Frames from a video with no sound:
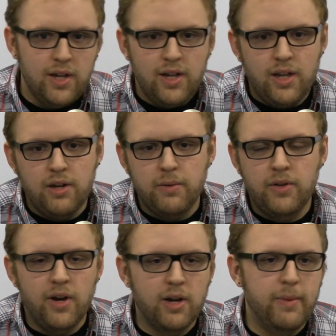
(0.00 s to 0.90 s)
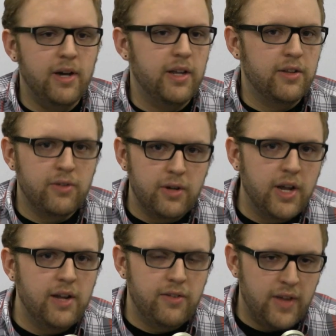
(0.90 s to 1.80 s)
We talk about like certain
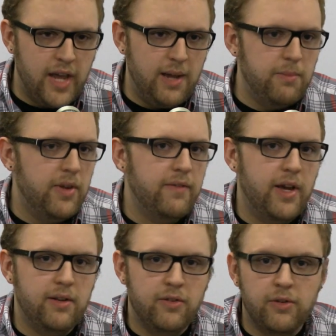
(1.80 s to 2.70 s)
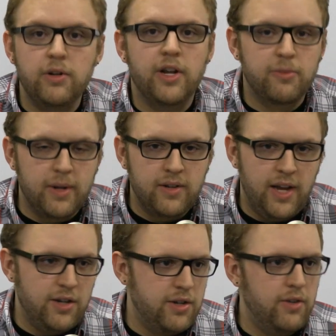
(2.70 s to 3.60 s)
kinds of games have that certain
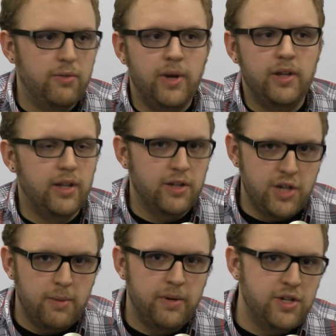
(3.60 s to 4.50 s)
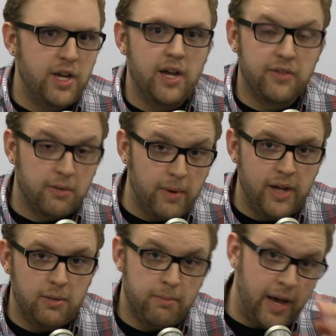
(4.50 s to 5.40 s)
expectations, right? Like the JRPG has the
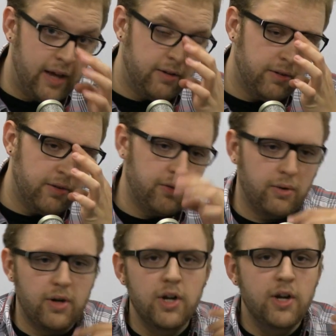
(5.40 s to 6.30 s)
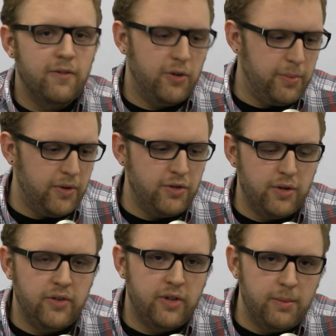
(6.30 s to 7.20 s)
random battles, or first-person
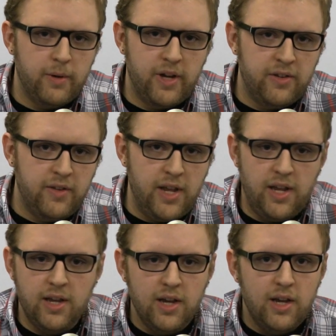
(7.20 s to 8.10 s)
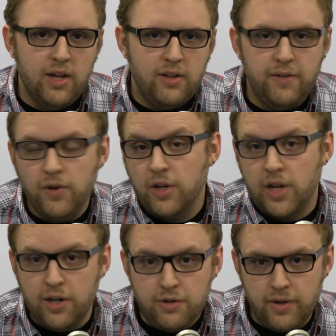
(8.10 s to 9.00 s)
shooters WASD. Different
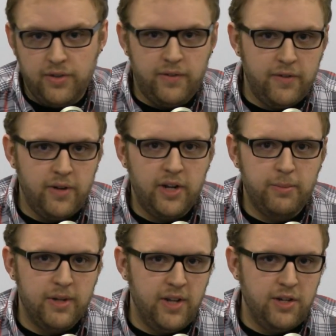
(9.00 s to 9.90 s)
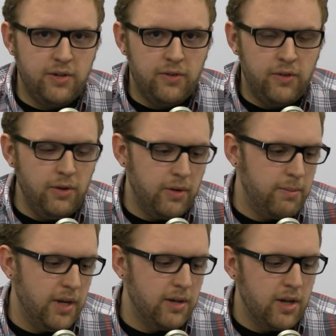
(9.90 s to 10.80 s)
countries have different expectations too. It
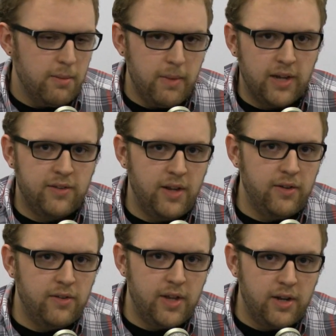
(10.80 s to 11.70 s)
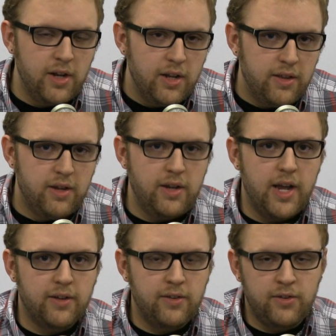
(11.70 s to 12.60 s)
might make sense that the
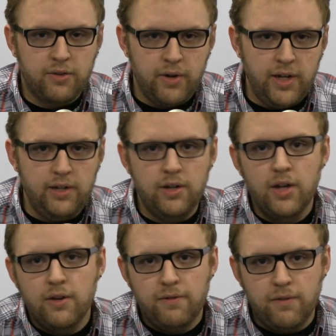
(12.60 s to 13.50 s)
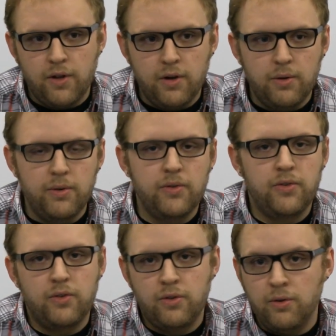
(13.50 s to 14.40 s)
next screen
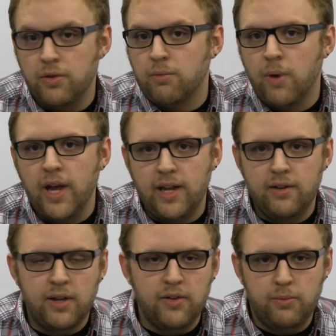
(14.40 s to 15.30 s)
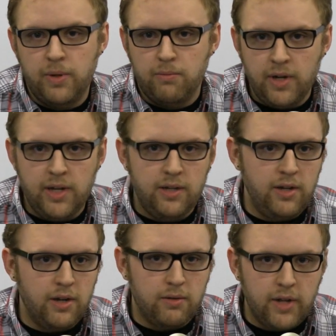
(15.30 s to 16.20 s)
flows to the right because we read,
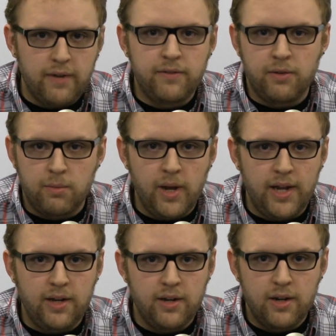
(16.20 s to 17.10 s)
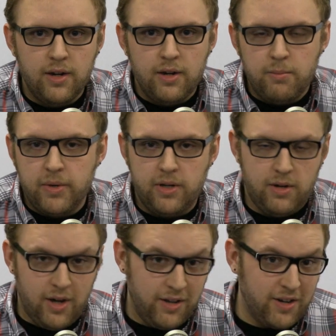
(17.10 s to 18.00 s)
left to right, but
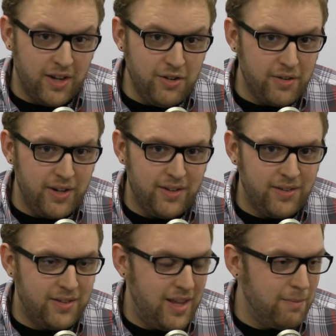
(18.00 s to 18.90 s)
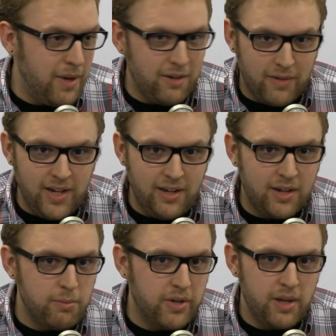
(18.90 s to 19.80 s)
other countries, they might read
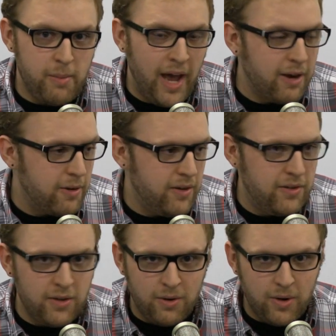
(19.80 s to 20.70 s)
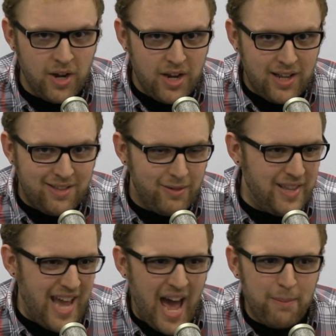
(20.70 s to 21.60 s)
completely backwards. So would
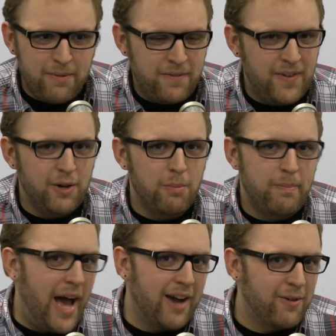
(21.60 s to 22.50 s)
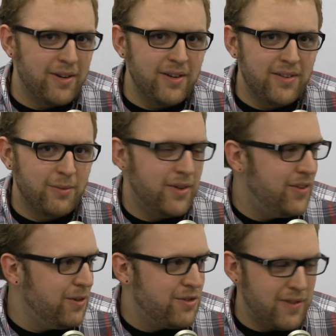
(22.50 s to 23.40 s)
the app feel backwards once
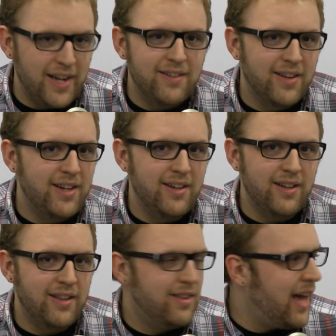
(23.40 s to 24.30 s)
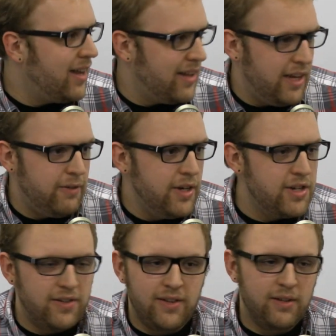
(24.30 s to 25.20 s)
you translate it in that language?
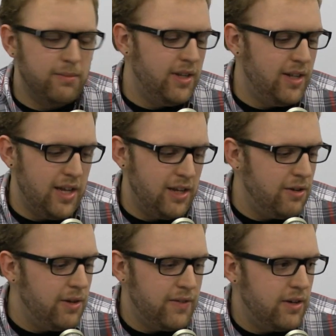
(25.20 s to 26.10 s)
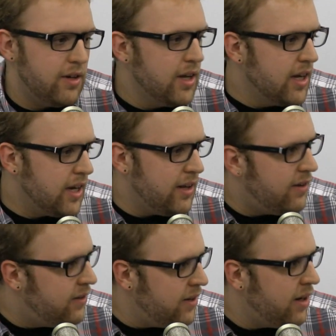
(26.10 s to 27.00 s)
Is that something that you even
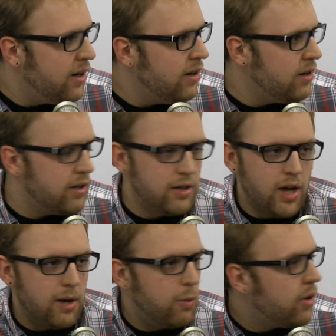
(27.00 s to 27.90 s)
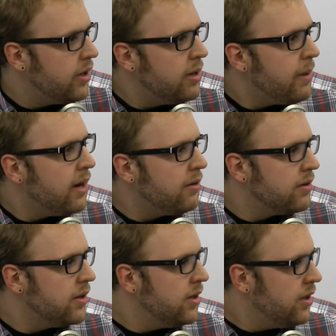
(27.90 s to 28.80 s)
consider or not worry about
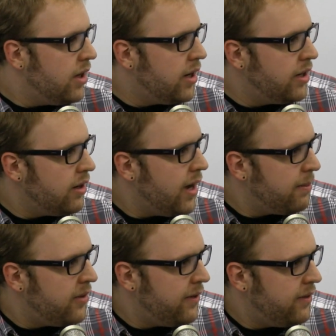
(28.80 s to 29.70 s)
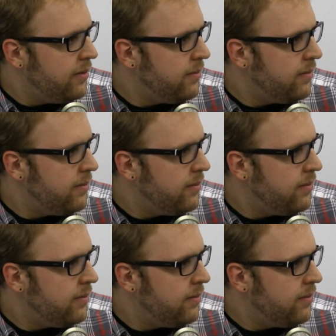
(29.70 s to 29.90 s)
in your app, Stefan?